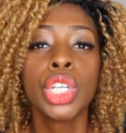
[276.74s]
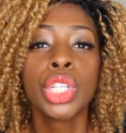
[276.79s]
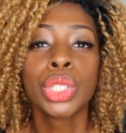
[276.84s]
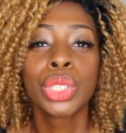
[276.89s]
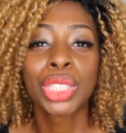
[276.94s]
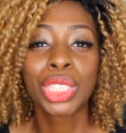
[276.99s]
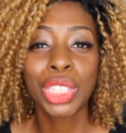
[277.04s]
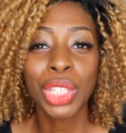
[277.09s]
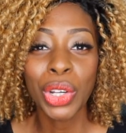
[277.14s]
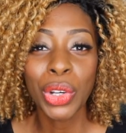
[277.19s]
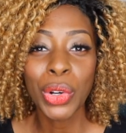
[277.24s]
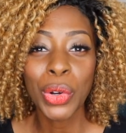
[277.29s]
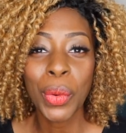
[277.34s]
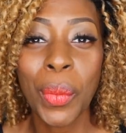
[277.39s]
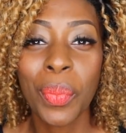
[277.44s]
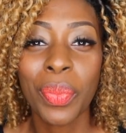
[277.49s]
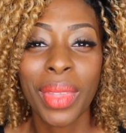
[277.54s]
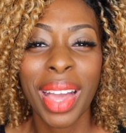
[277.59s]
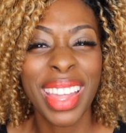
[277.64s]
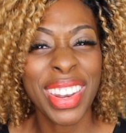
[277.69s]

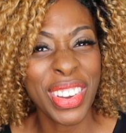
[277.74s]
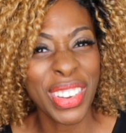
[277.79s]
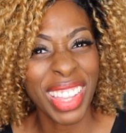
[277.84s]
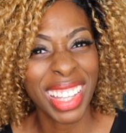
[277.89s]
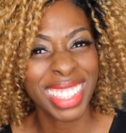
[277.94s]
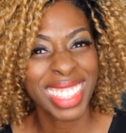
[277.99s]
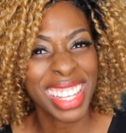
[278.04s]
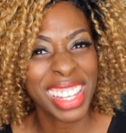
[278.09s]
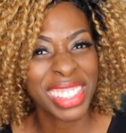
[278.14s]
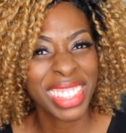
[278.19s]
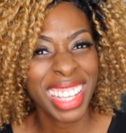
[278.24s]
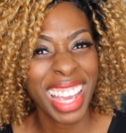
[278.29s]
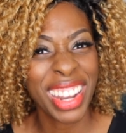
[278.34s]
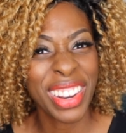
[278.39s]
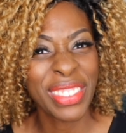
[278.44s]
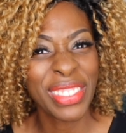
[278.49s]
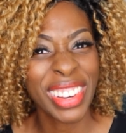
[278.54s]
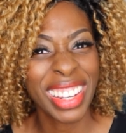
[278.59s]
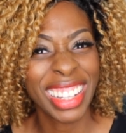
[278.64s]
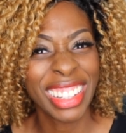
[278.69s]
So I know that sounds
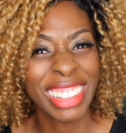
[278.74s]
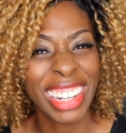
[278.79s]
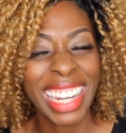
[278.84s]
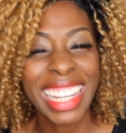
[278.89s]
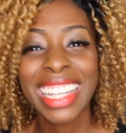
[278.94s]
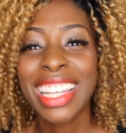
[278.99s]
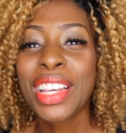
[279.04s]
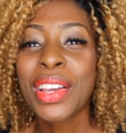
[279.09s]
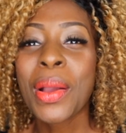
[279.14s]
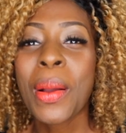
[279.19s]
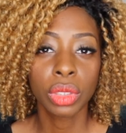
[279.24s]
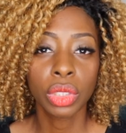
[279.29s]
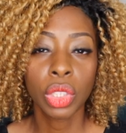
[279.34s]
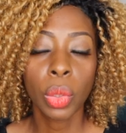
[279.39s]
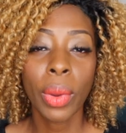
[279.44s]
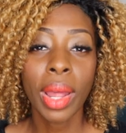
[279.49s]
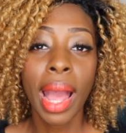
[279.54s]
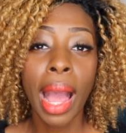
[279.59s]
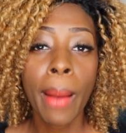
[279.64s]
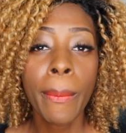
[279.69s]
kind of funny, right?
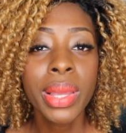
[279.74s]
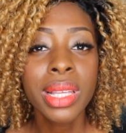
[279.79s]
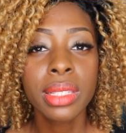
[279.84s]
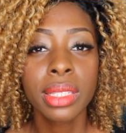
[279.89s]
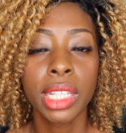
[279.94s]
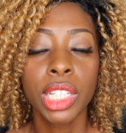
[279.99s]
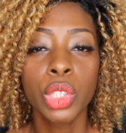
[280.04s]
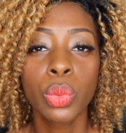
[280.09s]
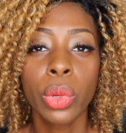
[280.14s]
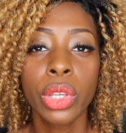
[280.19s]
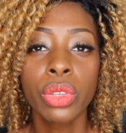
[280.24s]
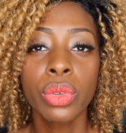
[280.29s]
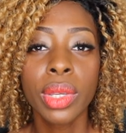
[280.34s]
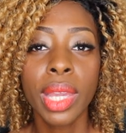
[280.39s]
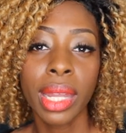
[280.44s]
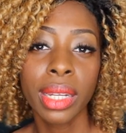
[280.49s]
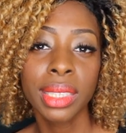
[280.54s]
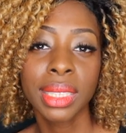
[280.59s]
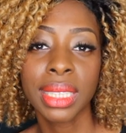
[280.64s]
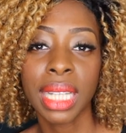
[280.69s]
So what happens is when you
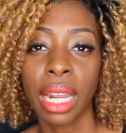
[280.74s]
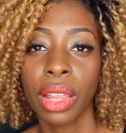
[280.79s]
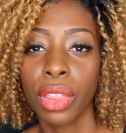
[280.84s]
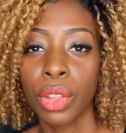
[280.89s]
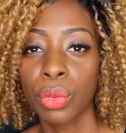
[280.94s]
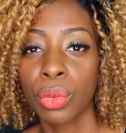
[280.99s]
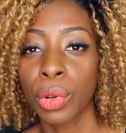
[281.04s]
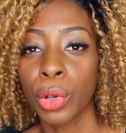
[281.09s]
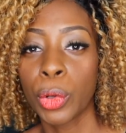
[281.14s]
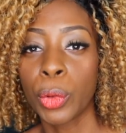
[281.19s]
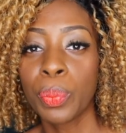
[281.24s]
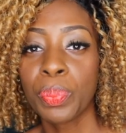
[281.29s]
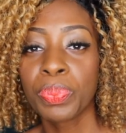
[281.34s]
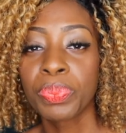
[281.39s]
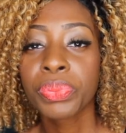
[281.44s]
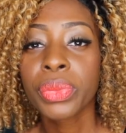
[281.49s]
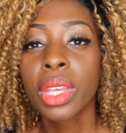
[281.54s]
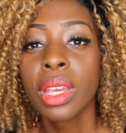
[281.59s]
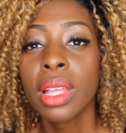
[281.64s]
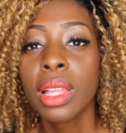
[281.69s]
get inside of the room,
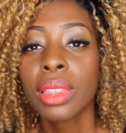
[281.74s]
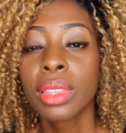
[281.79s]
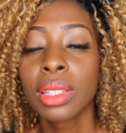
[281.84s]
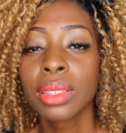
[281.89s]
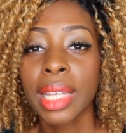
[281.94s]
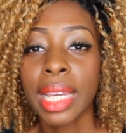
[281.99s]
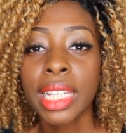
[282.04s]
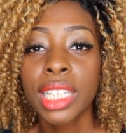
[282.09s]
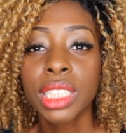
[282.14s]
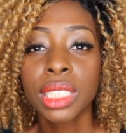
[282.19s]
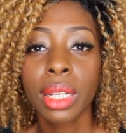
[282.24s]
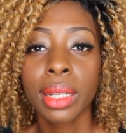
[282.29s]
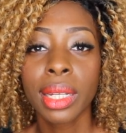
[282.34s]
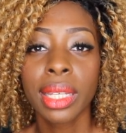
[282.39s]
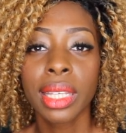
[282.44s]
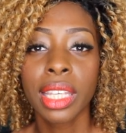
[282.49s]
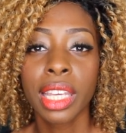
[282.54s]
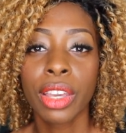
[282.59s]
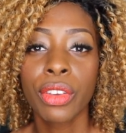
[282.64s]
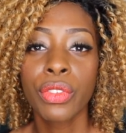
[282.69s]
the lady's
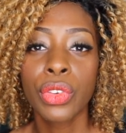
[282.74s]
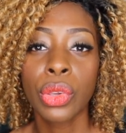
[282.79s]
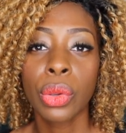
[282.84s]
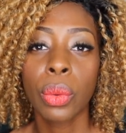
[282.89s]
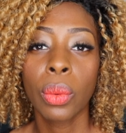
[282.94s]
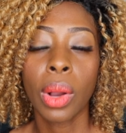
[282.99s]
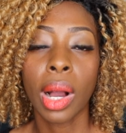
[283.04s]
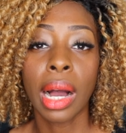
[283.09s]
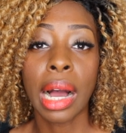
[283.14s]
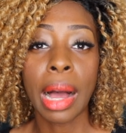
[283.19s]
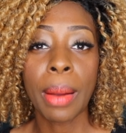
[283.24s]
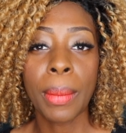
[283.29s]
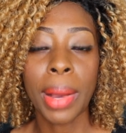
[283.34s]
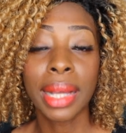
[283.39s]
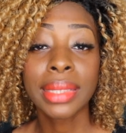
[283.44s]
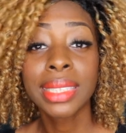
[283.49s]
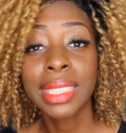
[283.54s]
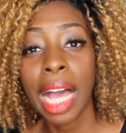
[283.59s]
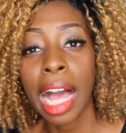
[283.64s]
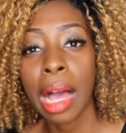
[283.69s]
gonna give you um,
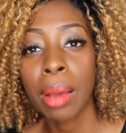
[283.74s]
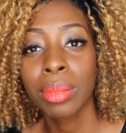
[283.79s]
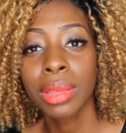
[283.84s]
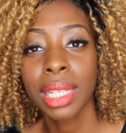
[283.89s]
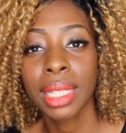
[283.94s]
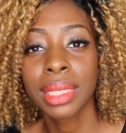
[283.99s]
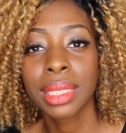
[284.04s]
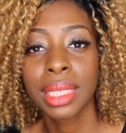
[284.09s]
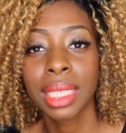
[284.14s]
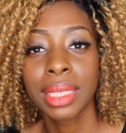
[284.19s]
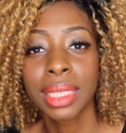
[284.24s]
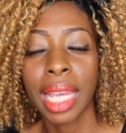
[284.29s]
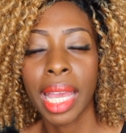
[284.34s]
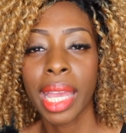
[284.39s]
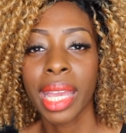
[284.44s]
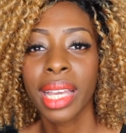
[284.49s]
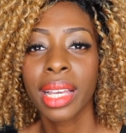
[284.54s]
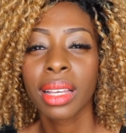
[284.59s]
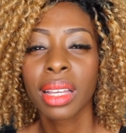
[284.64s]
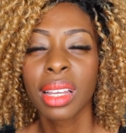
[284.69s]
a tablet to
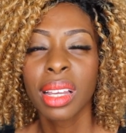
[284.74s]
take.